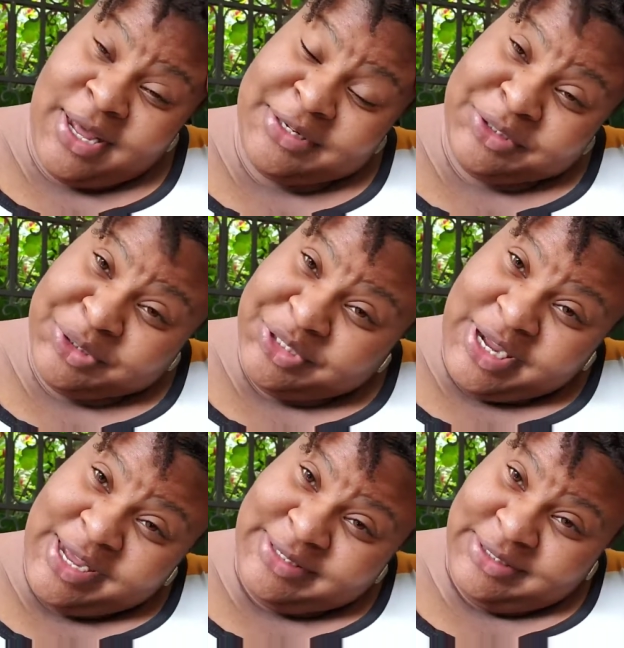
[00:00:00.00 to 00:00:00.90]
I showed you
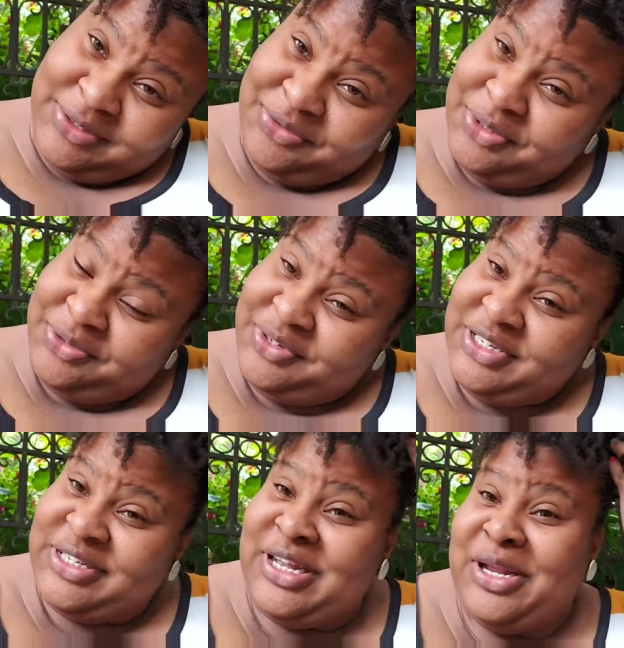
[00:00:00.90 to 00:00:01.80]
guys in a
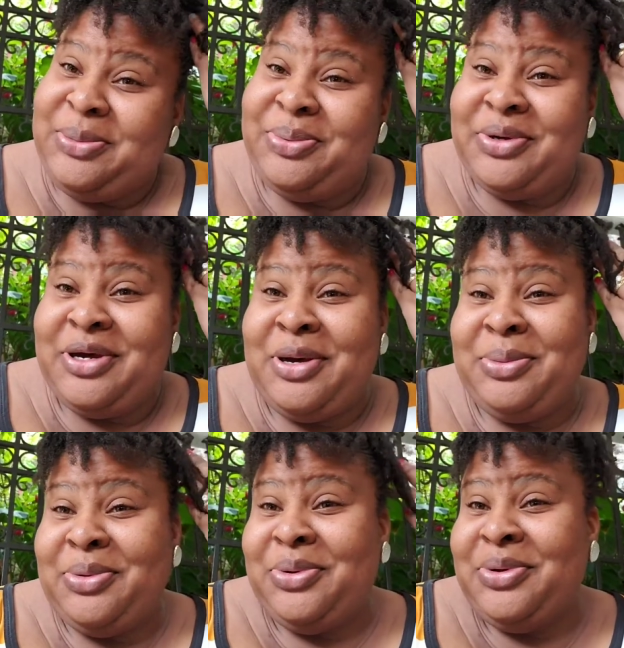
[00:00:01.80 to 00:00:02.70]
previous clip
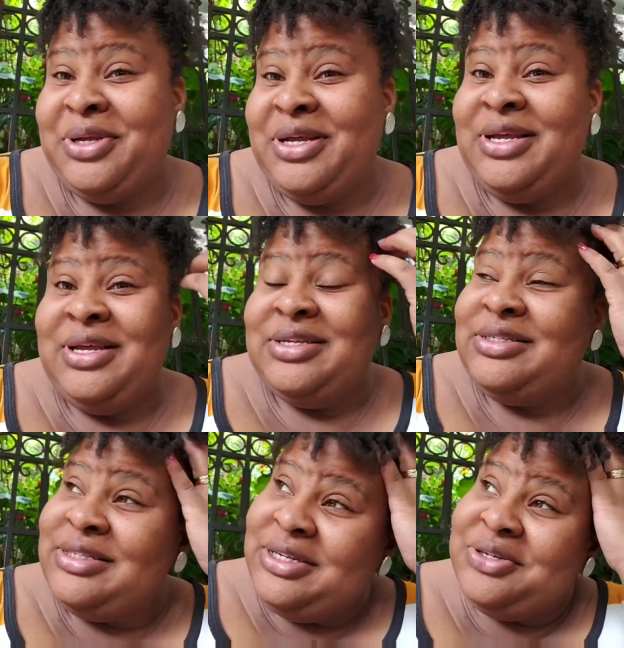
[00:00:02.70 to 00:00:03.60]
couple
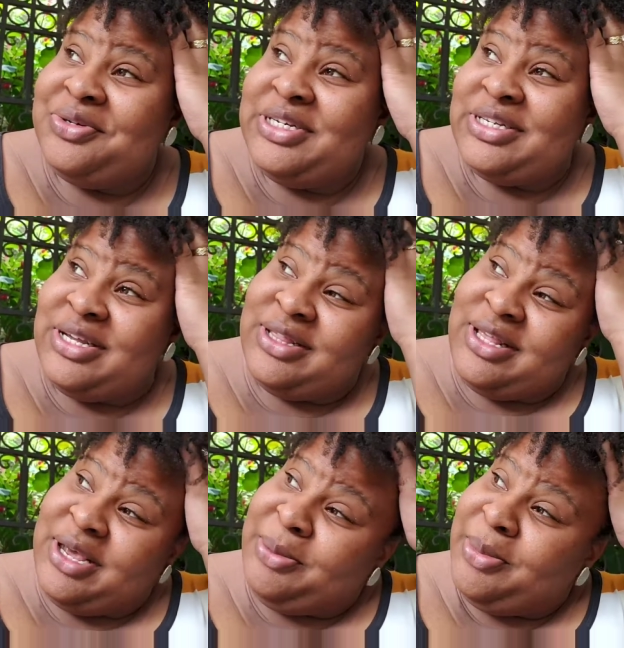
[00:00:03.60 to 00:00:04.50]
sceneries and
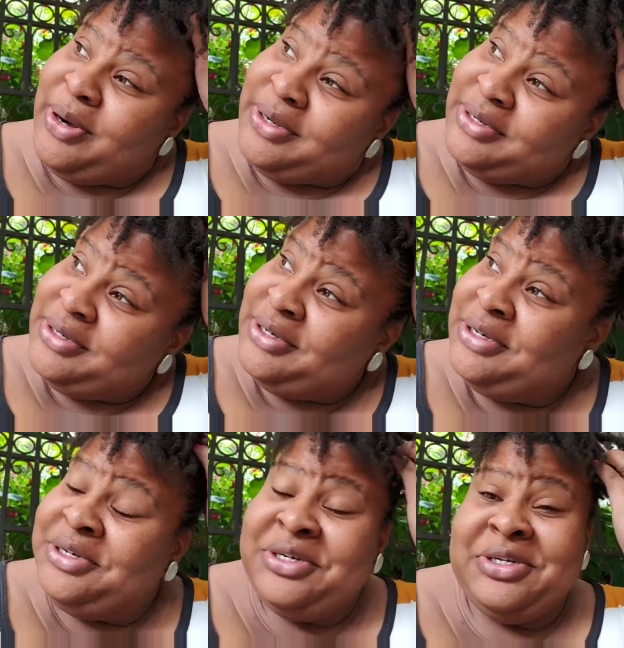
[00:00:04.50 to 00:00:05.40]
thing, but
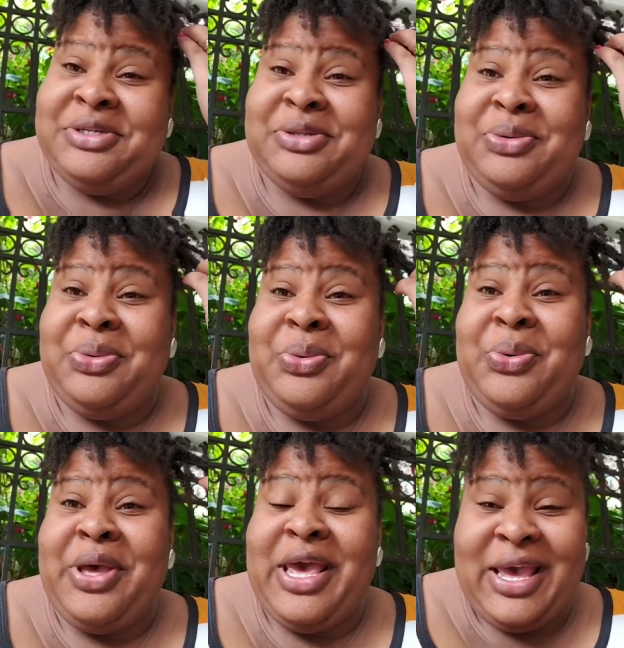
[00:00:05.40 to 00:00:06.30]
the
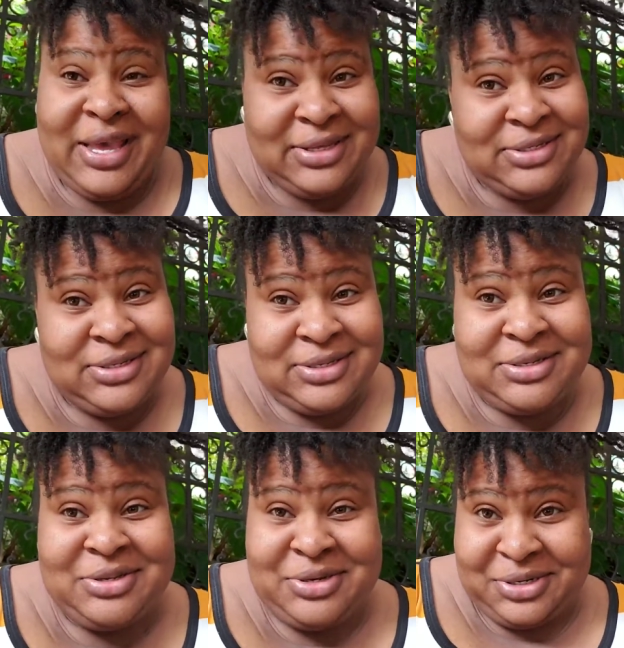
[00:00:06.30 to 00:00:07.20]
way this
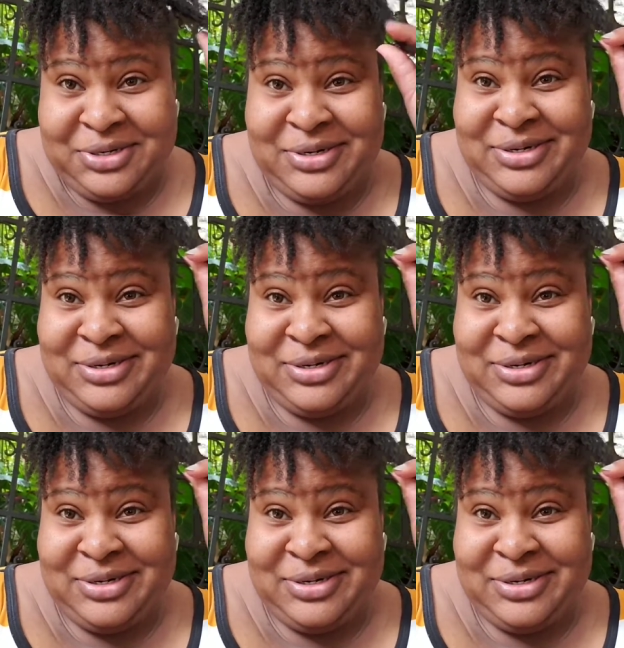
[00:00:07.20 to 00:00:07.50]
sister